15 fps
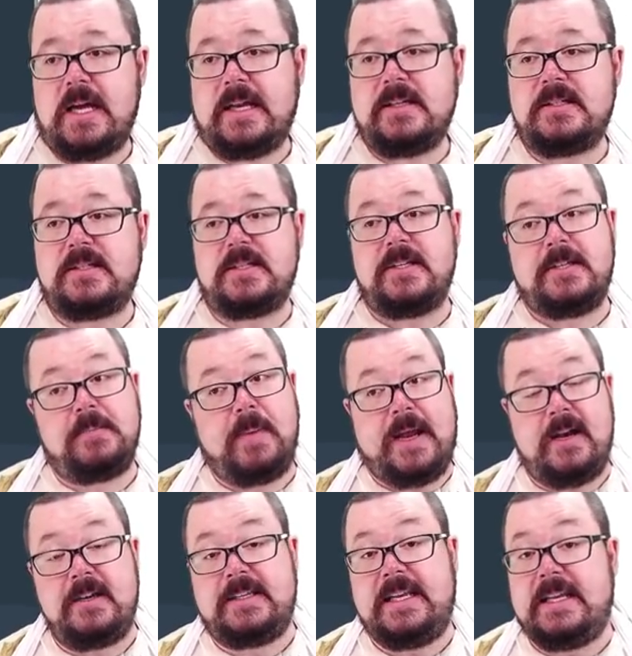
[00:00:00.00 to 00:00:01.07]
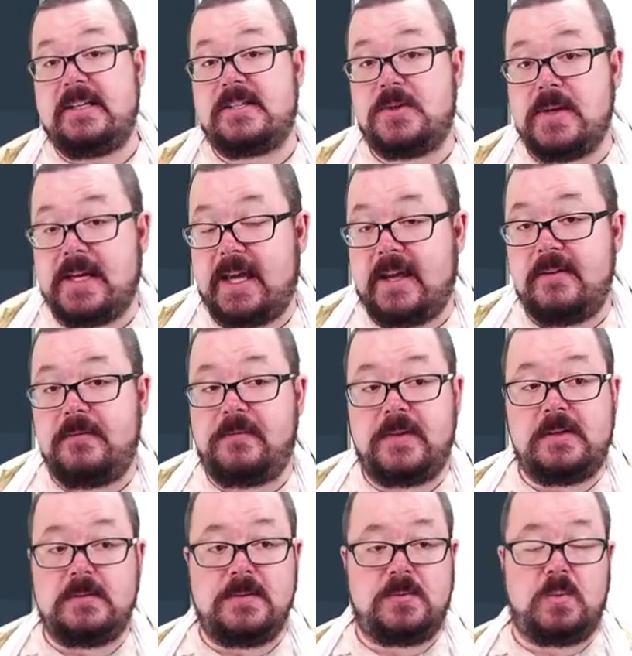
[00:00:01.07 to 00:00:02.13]
and it apparently leads to a cave
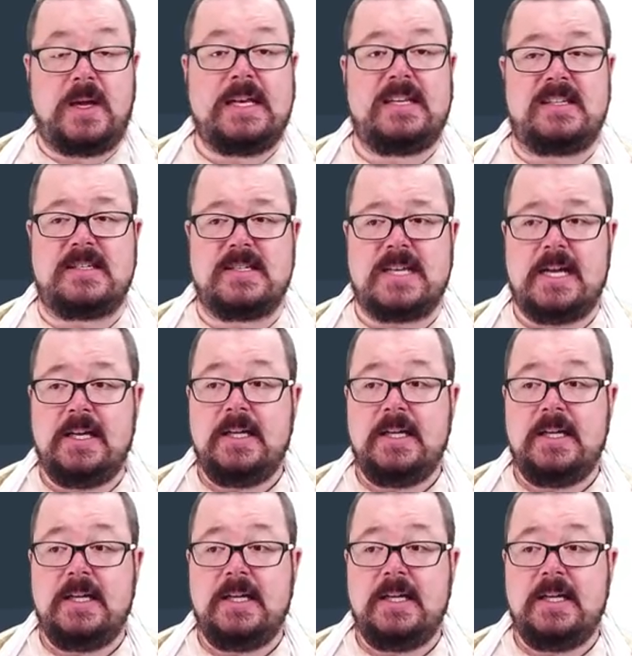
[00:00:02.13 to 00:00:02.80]
filled with wonders,